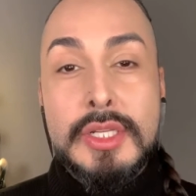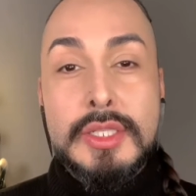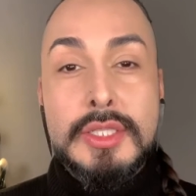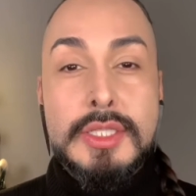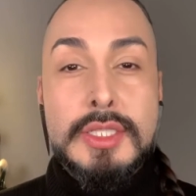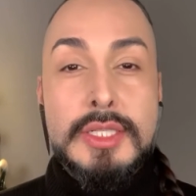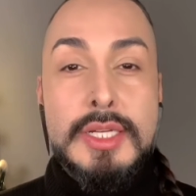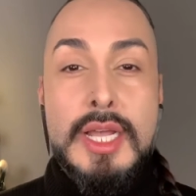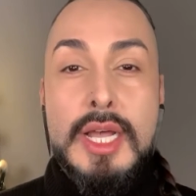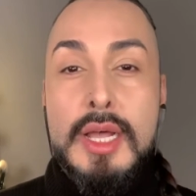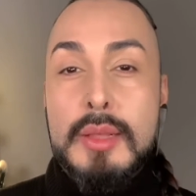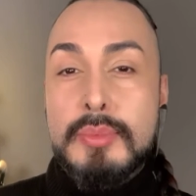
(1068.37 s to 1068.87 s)
It's
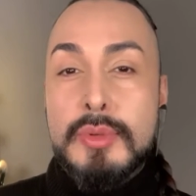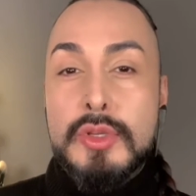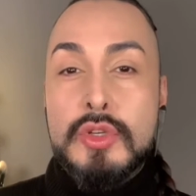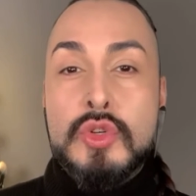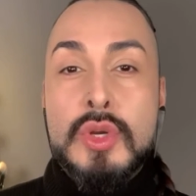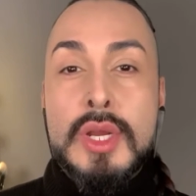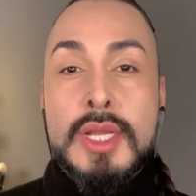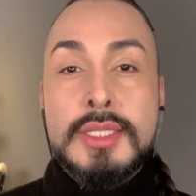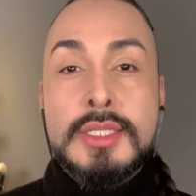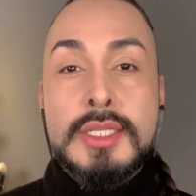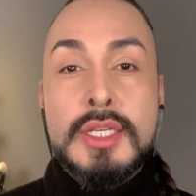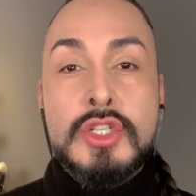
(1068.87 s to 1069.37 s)
gonna help you
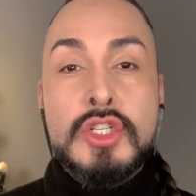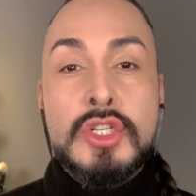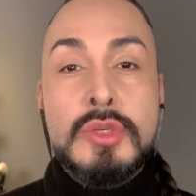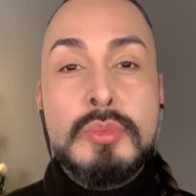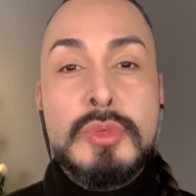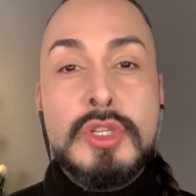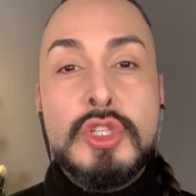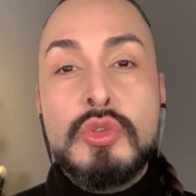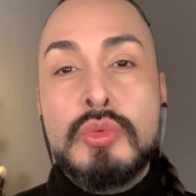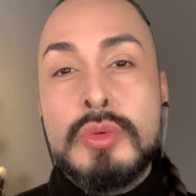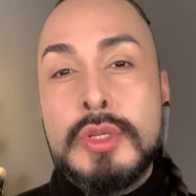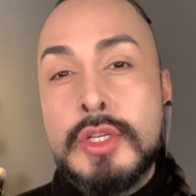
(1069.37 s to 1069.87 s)
transition
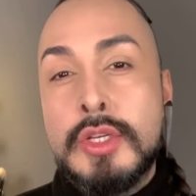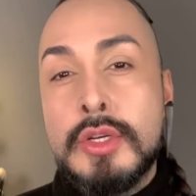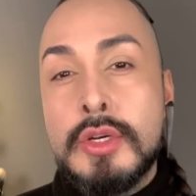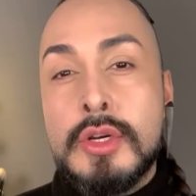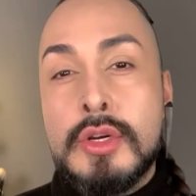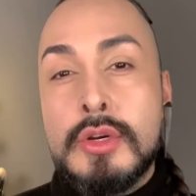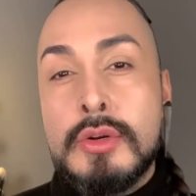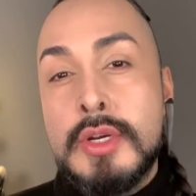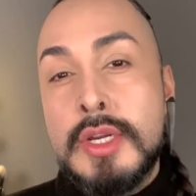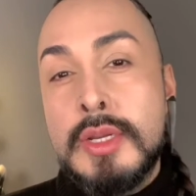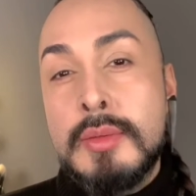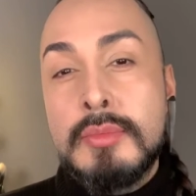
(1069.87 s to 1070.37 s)
between your
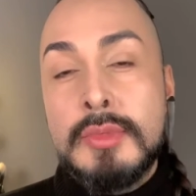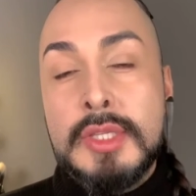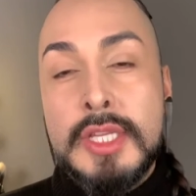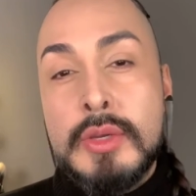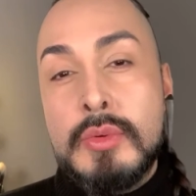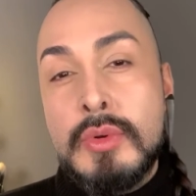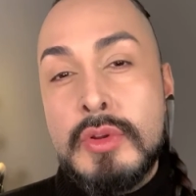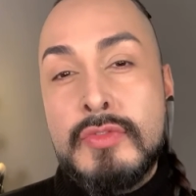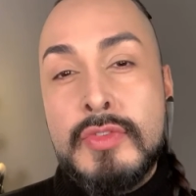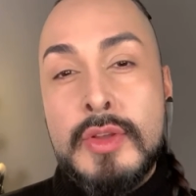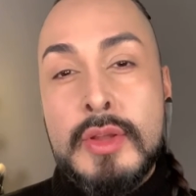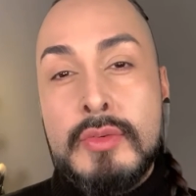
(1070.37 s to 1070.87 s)
cream
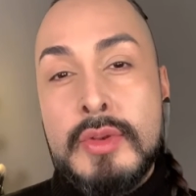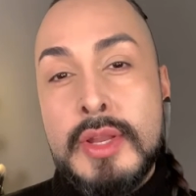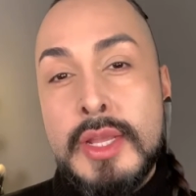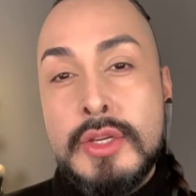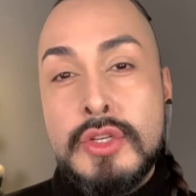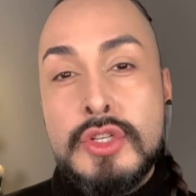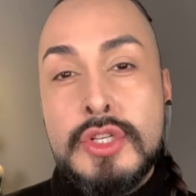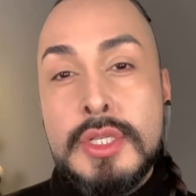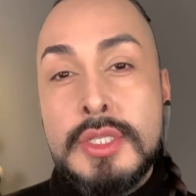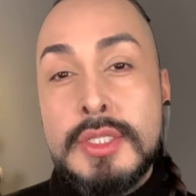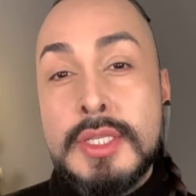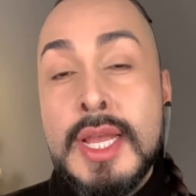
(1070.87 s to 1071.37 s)
liquid
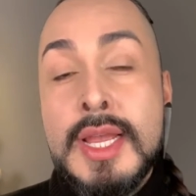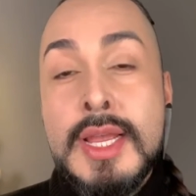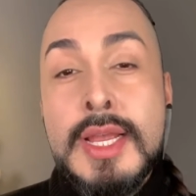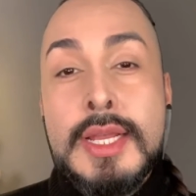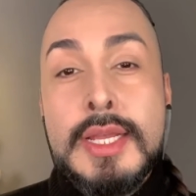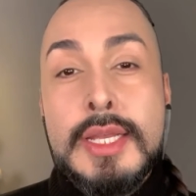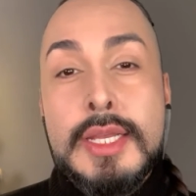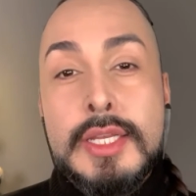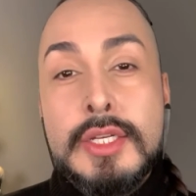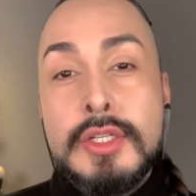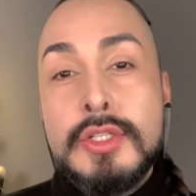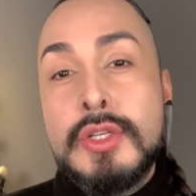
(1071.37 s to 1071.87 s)
foundations
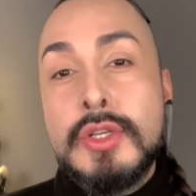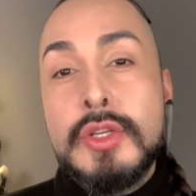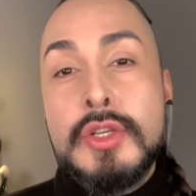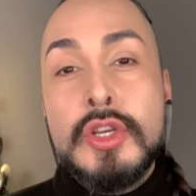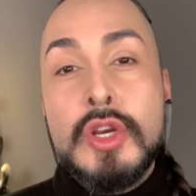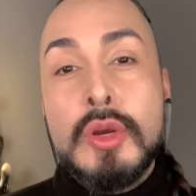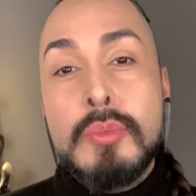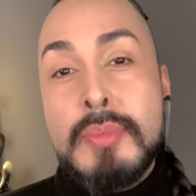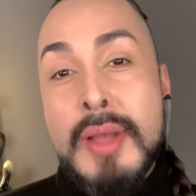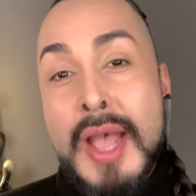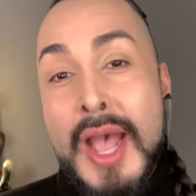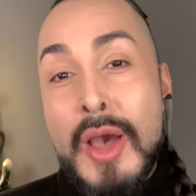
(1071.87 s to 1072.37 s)
into
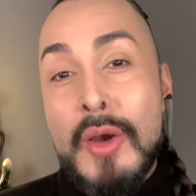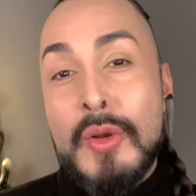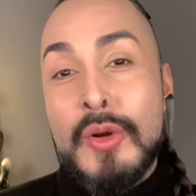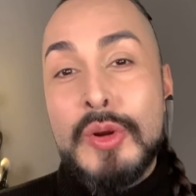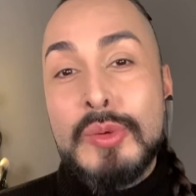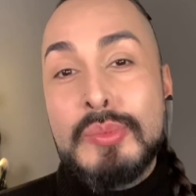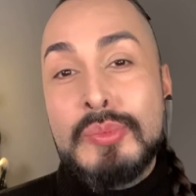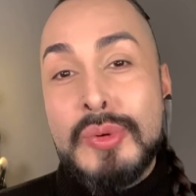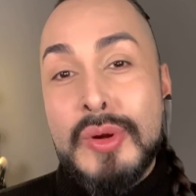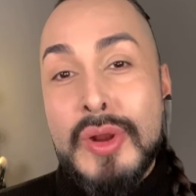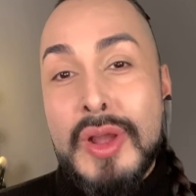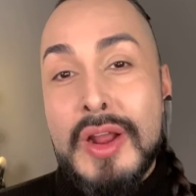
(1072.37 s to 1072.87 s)
your
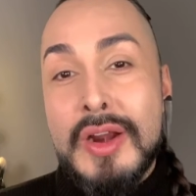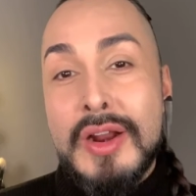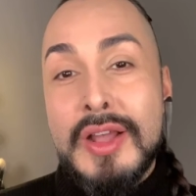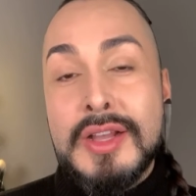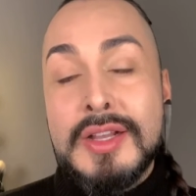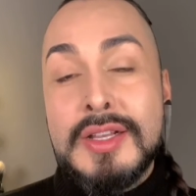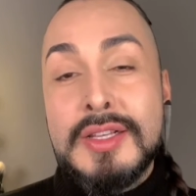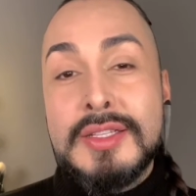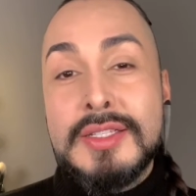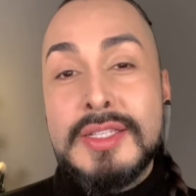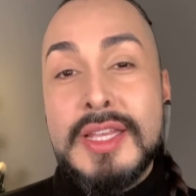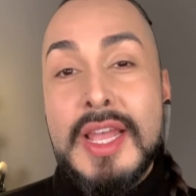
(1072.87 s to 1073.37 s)
powder
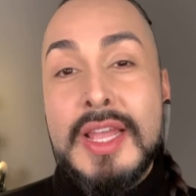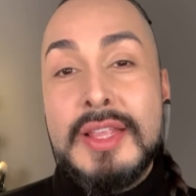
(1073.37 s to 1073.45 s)
products.